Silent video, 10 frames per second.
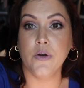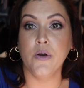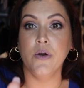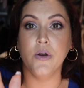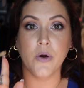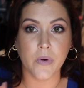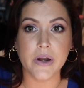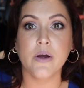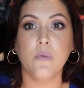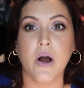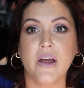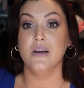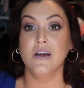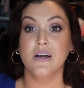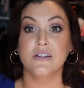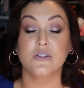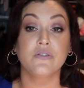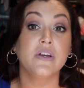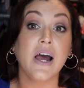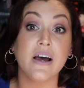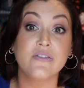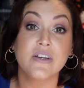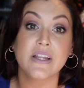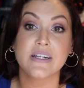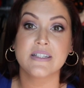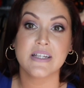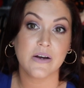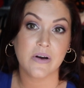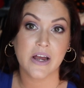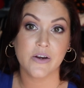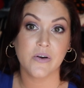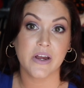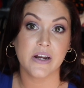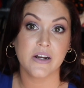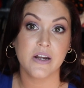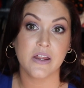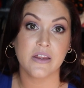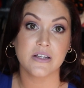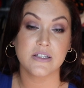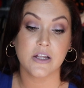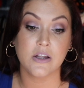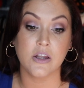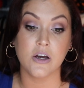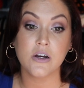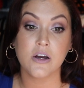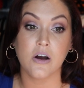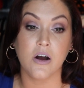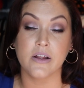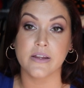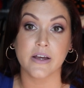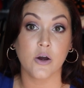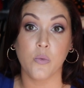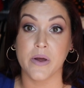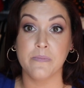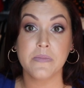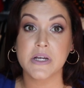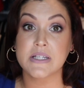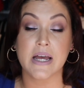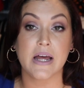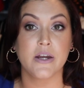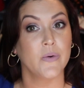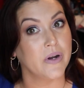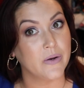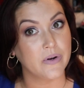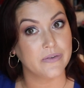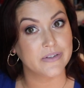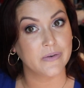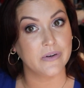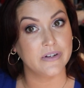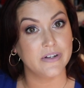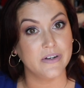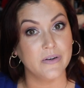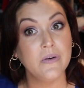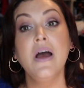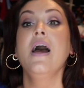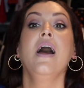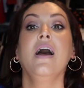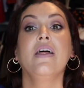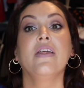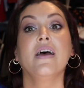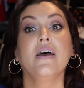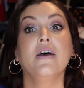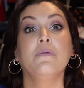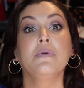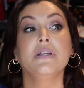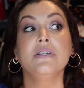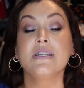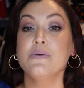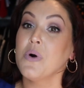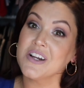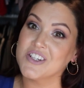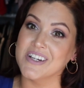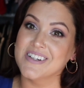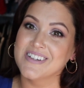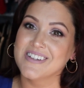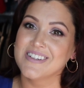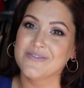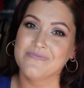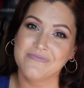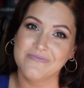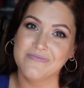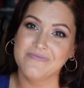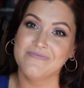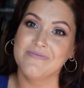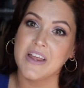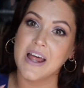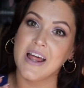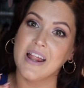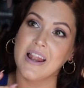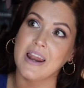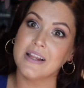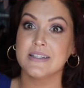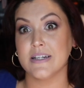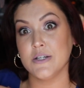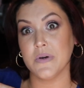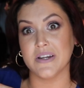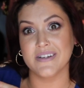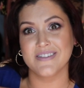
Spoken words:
No idea why. So if you'd like to see how I created this look on like a whim, because I had no idea what I was going to do, then please keep watching. And let's get to it.